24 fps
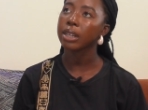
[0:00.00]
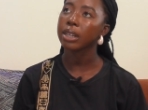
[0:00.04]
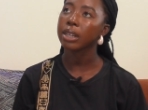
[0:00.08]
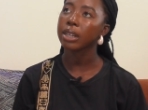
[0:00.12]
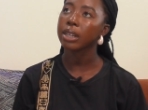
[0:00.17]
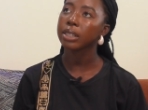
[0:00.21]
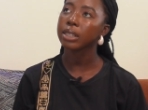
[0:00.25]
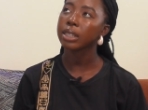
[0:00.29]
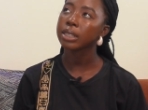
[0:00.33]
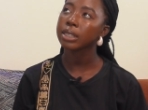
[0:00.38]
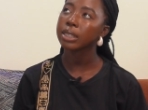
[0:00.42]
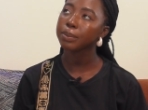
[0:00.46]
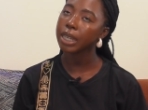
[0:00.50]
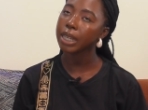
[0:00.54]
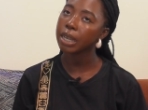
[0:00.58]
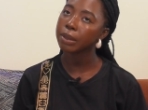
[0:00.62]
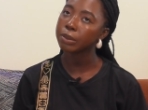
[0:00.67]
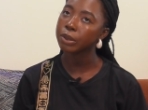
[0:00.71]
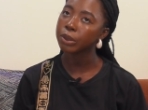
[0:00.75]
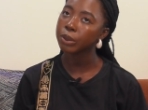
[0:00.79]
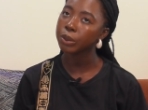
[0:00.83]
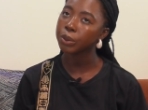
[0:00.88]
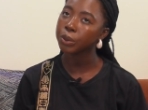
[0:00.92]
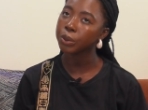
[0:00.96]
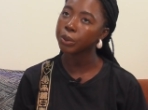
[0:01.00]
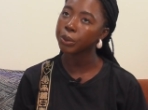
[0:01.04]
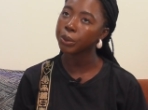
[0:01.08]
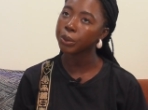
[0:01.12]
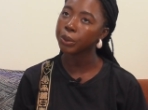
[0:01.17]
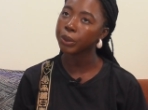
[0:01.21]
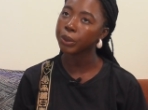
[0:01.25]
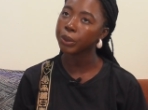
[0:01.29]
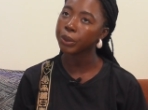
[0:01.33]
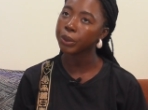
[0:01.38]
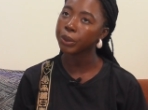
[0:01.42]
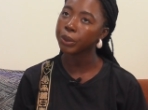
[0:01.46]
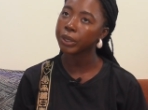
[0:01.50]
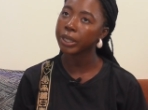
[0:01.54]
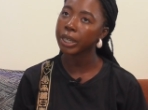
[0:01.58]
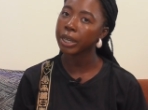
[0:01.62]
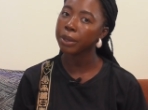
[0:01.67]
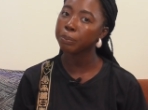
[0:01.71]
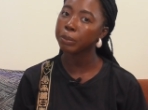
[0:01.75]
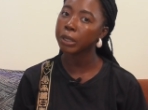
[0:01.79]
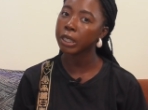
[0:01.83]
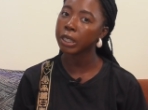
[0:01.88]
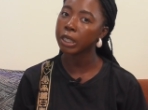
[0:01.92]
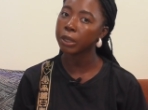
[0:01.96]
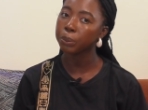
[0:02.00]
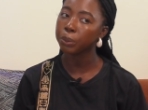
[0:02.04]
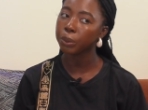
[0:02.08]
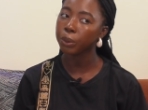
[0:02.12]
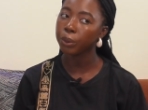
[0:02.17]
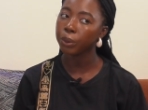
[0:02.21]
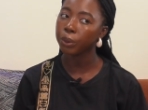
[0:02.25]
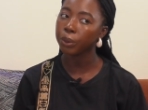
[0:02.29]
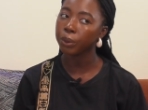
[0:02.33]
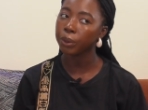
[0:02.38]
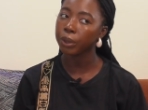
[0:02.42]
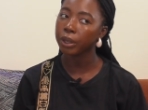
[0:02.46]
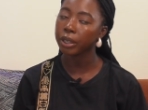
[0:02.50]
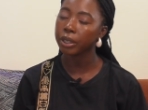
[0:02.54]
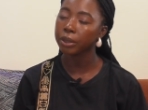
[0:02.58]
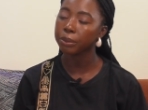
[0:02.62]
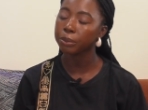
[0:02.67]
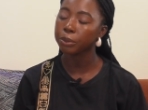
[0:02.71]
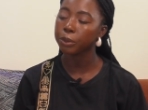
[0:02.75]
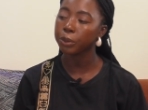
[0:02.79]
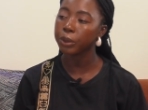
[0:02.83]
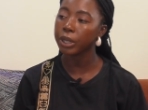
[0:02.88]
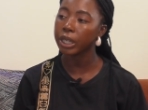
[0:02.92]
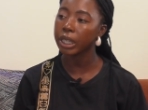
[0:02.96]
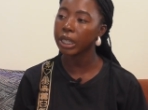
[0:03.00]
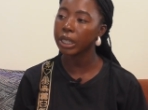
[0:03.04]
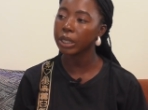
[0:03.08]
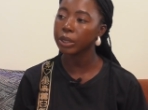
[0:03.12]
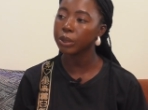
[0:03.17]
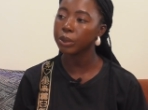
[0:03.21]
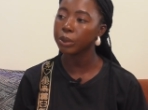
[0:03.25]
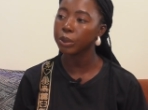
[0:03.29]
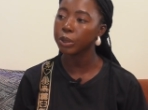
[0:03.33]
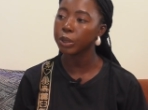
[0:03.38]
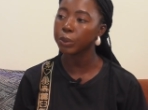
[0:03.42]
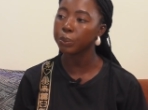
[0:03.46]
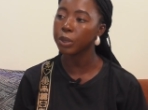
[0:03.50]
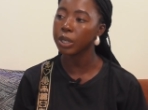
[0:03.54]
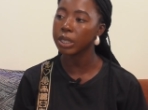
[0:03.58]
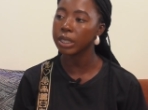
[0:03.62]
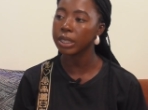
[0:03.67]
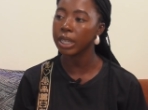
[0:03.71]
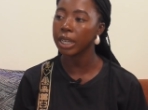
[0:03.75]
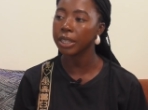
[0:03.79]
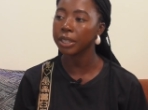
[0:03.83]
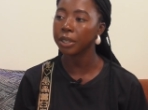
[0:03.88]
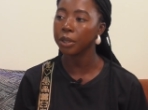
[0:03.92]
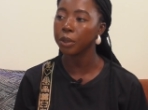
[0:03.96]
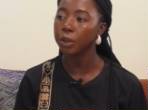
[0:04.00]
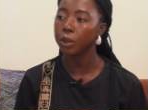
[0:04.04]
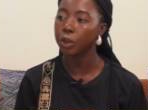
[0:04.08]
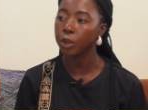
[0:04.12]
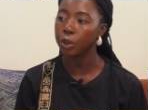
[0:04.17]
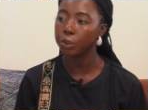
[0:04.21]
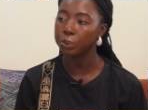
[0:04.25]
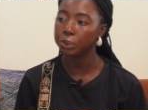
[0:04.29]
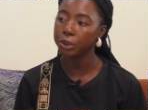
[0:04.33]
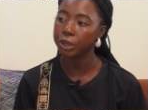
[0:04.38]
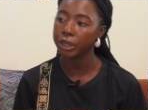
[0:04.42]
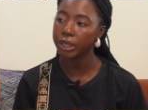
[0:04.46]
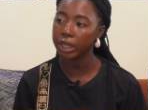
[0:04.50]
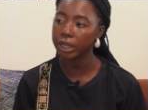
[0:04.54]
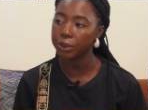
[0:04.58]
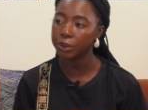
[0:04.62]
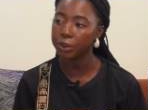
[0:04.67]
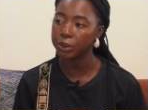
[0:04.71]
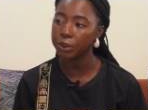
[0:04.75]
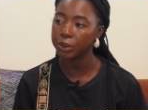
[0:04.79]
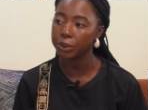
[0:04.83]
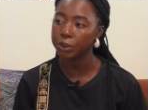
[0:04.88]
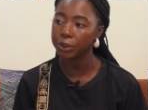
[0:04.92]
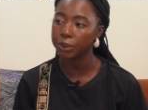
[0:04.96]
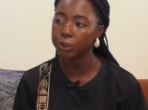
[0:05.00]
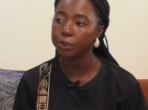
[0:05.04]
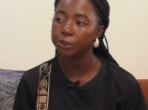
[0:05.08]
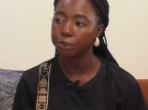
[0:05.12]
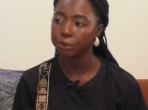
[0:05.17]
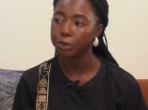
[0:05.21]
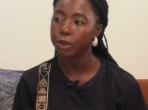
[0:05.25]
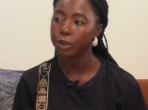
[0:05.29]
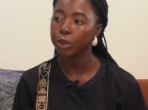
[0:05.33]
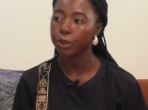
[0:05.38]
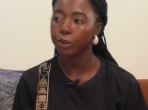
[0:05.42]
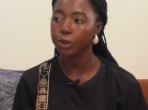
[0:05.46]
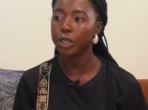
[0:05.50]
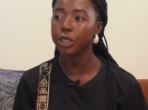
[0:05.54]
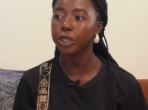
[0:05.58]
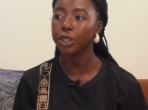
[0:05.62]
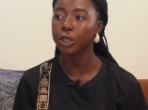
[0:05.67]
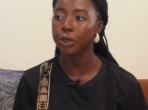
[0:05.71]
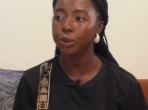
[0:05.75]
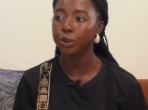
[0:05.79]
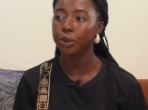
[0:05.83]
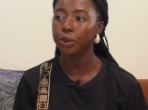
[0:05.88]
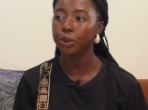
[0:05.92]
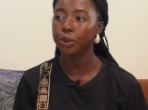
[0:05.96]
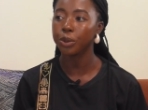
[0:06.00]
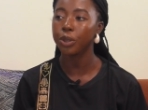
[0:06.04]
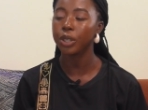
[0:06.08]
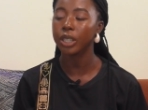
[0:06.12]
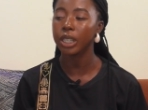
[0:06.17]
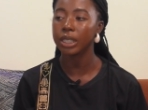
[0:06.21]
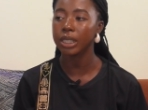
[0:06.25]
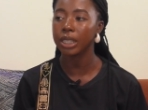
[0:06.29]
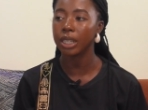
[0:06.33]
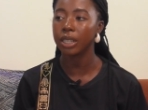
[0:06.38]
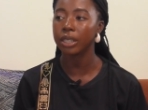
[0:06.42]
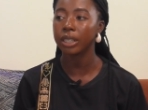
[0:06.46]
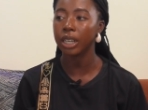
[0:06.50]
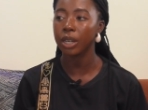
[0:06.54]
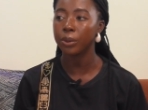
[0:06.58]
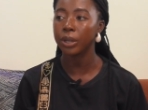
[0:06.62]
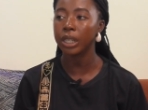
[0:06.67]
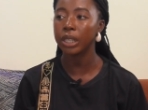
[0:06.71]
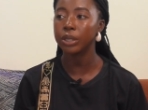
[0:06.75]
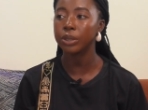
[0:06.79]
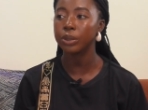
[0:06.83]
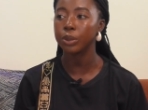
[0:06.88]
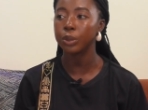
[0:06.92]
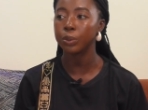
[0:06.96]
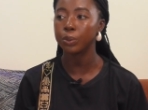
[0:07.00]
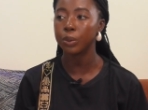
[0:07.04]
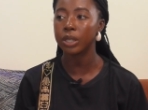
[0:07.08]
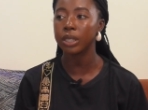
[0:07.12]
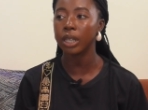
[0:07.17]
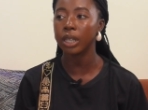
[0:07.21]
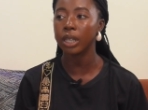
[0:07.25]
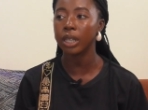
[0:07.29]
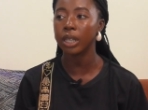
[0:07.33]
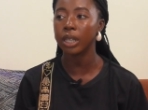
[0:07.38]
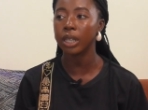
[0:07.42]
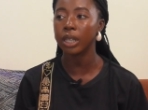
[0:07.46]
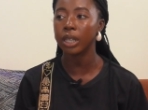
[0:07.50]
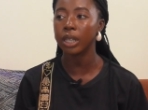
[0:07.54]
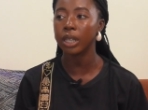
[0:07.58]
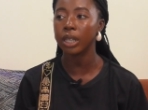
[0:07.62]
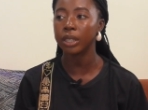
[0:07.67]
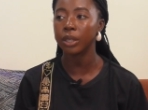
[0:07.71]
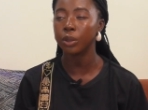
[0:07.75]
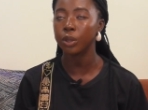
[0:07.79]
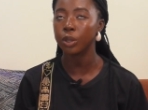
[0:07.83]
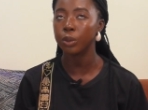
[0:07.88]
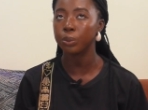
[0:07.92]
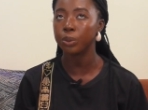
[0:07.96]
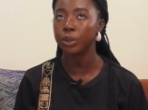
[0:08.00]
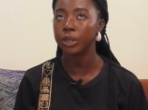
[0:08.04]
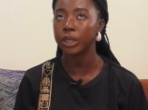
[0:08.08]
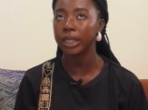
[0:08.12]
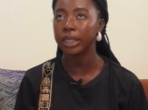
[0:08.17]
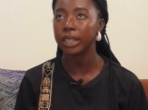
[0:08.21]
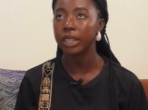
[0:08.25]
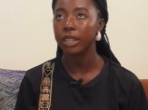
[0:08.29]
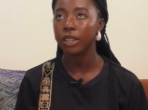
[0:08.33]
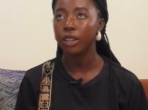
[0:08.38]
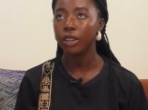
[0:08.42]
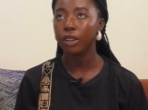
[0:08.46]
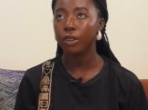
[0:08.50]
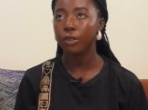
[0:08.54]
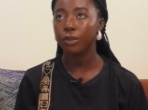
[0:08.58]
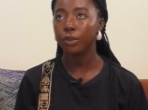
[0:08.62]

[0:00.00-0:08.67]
And then sometimes too, you get people um, willing to sponsor the whole project. Mm. So once okay. you roll it out, they are willing to sponsor the whole project.